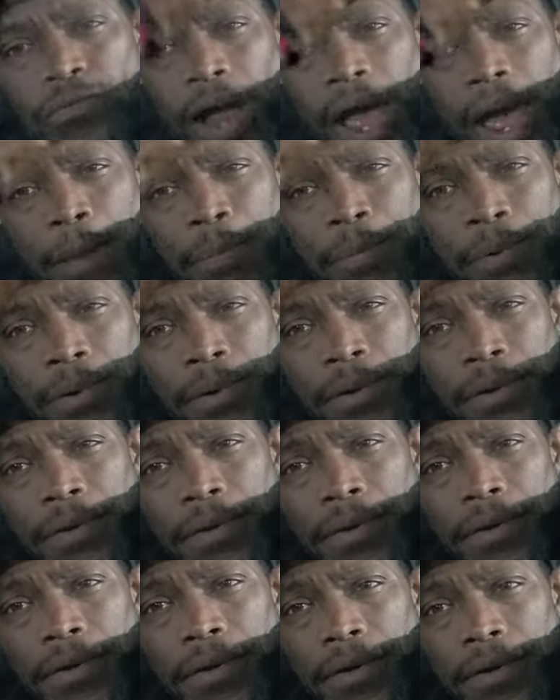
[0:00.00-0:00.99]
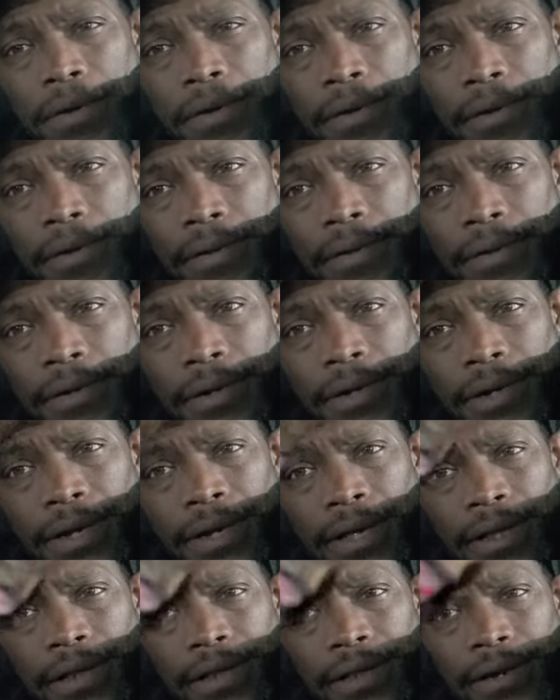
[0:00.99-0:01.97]
wrapper,
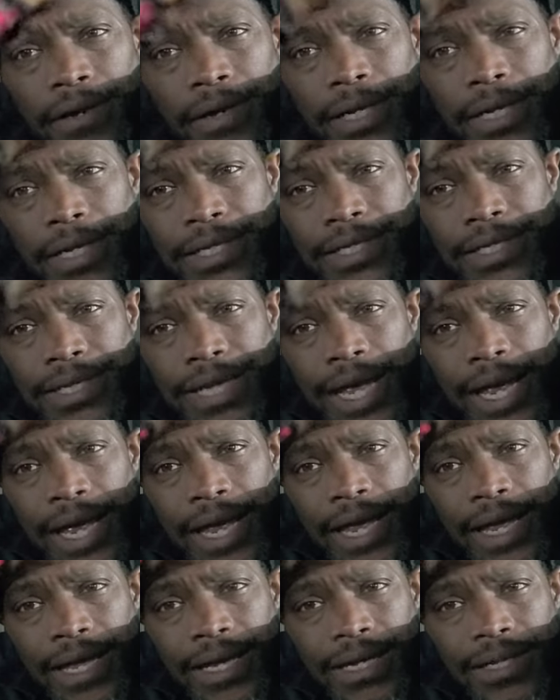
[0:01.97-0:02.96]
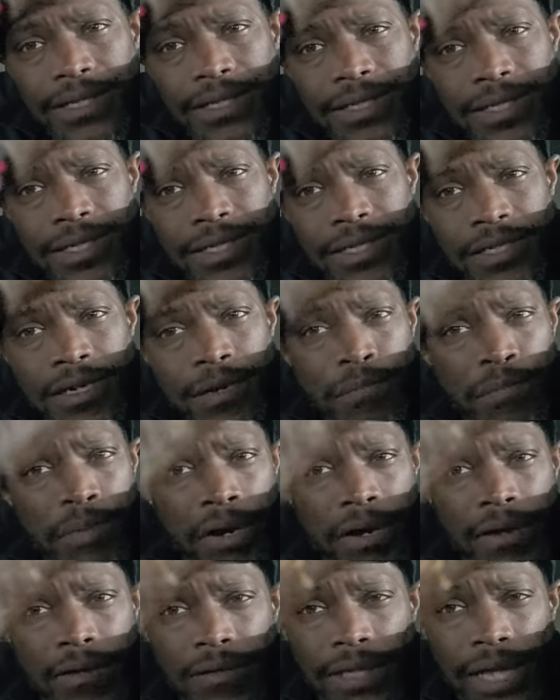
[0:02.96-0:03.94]
there is a consistent
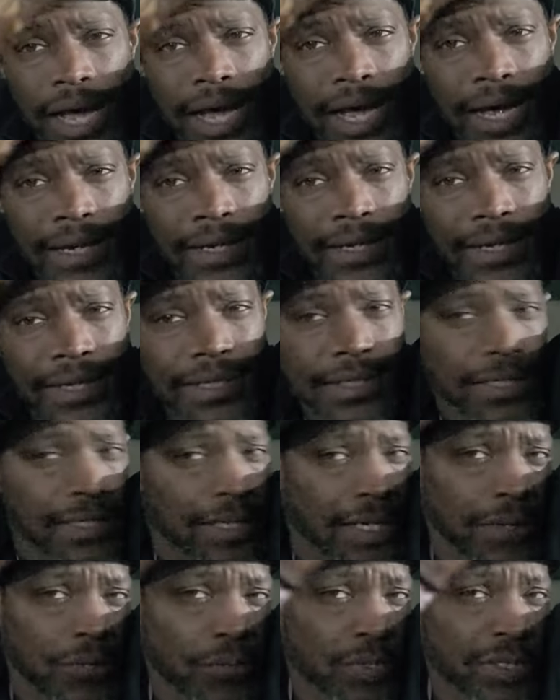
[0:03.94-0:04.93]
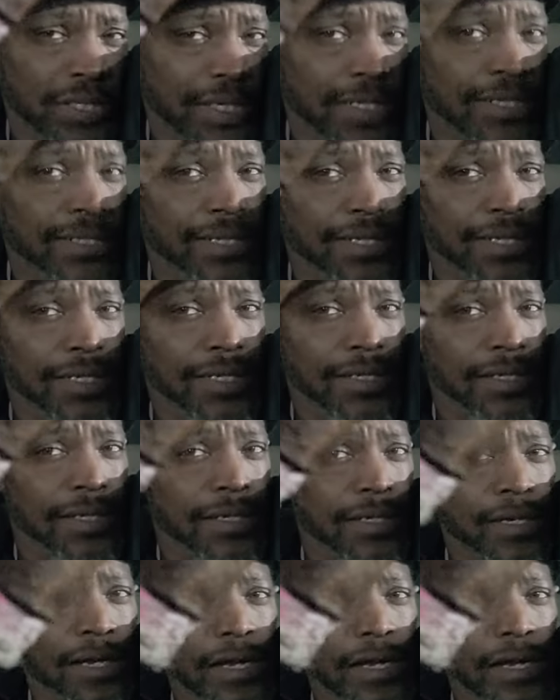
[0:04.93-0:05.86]
burn line. It's, it was consistent